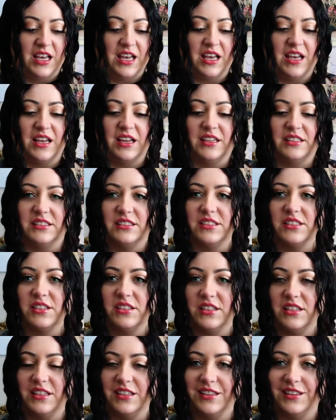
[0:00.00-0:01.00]
And
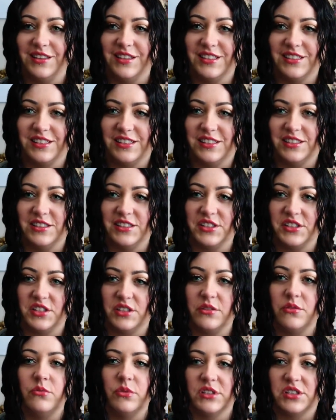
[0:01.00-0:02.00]
this
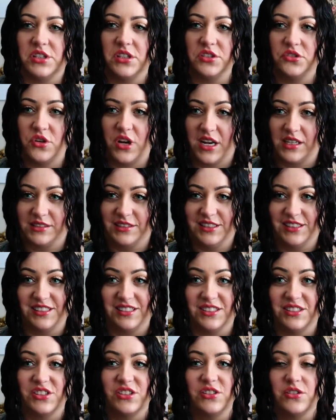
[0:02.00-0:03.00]
is what's
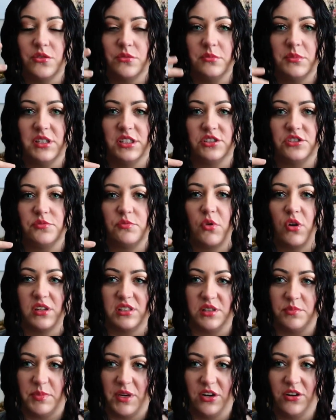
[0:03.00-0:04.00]
attracting so much
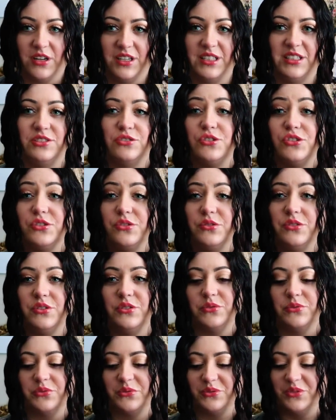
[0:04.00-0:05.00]
prosperity to
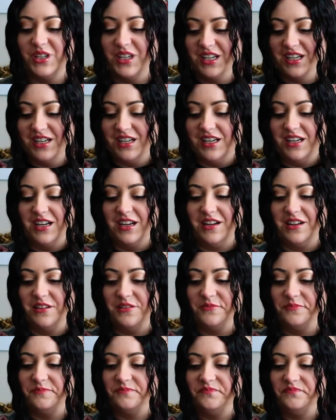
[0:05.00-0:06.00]
you.
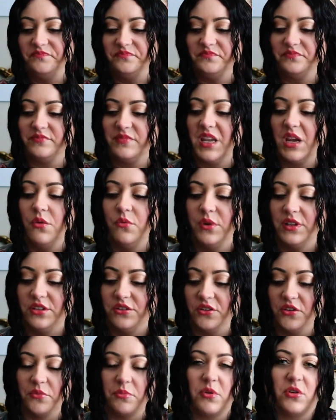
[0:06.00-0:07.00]
Whether
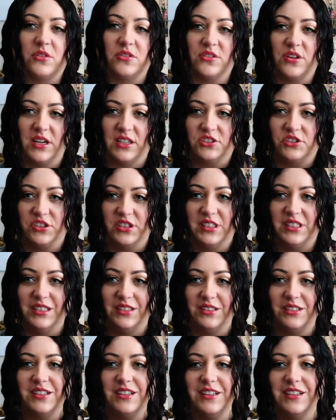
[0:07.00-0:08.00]
your partner
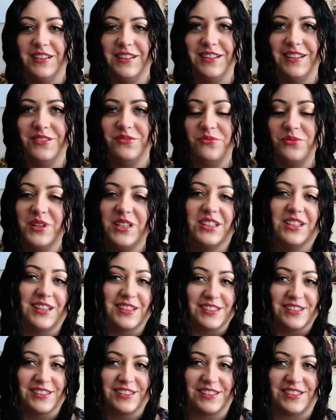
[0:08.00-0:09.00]
actually
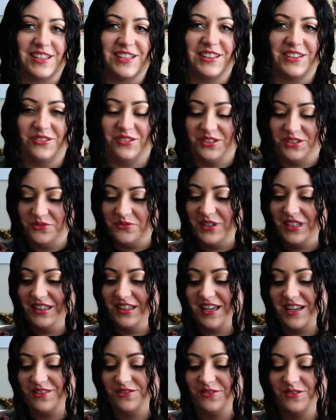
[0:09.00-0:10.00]
realizes that they're doing
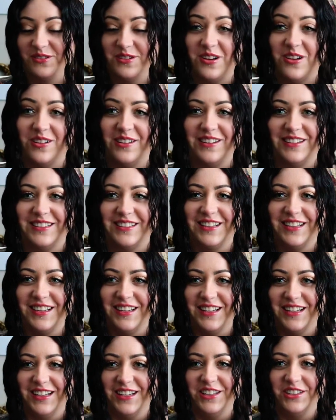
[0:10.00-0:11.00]
that or not,
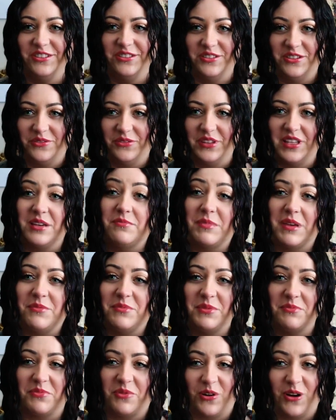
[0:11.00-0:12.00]
you know, they may
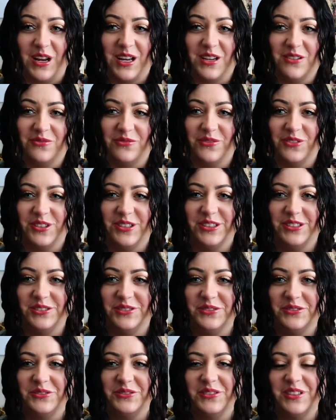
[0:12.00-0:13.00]
be praying for
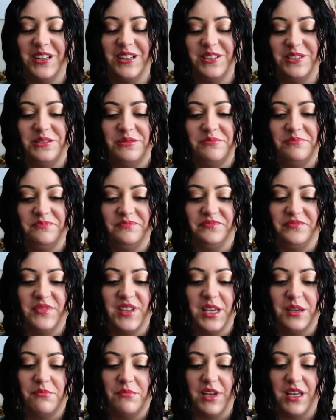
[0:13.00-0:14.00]
you.
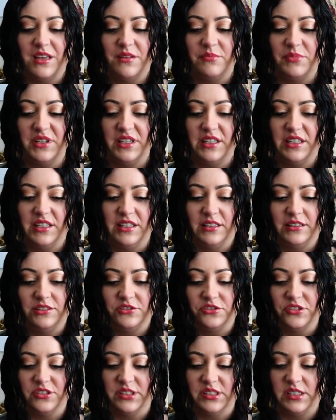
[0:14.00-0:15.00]
They may be
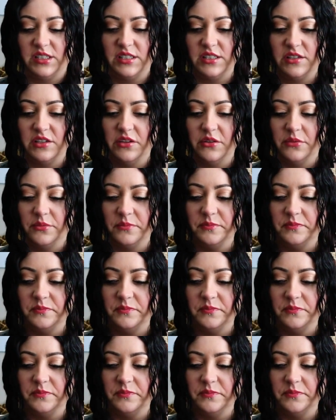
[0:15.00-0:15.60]
just,